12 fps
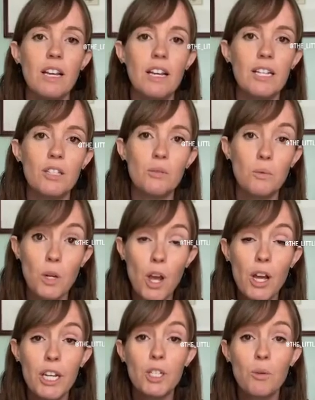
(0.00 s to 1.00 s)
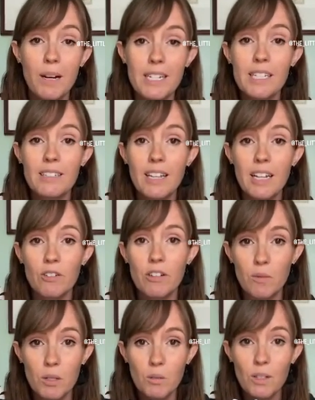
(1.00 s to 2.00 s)
early 20th century,
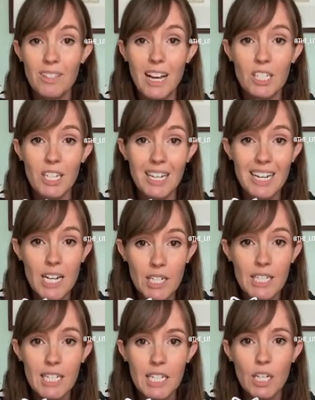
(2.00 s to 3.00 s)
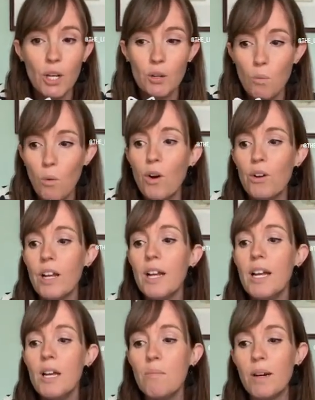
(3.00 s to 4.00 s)
which was actually in 1901
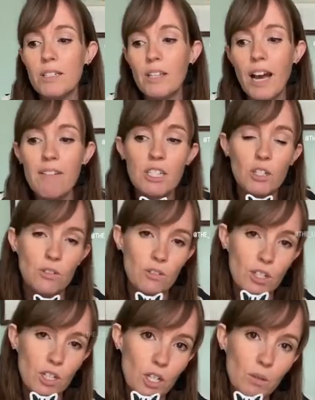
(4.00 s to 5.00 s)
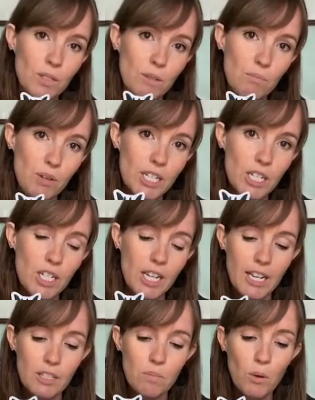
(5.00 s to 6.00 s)
by Sir Harry Johnston, who was a British
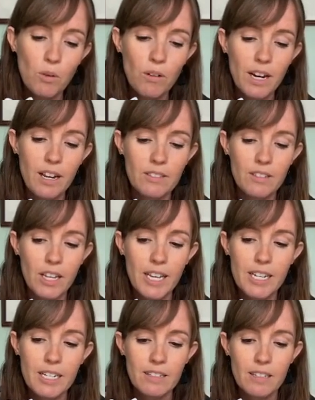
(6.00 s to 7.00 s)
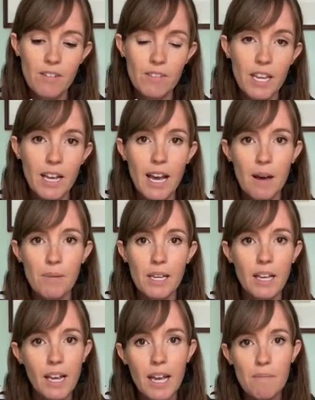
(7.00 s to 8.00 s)
explorer, and so he discovered the okapi
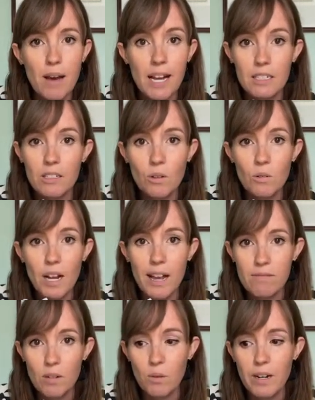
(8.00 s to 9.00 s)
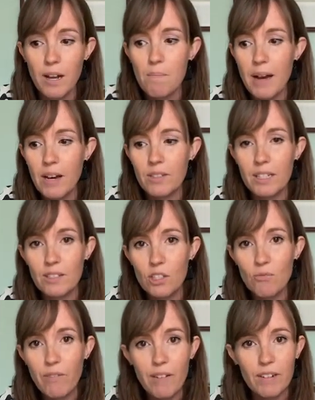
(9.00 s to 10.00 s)
and came back and told everyone about
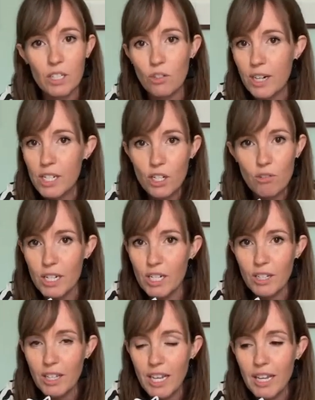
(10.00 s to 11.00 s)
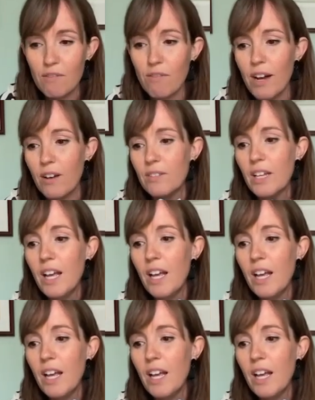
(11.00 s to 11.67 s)
this very strange creature that he'd found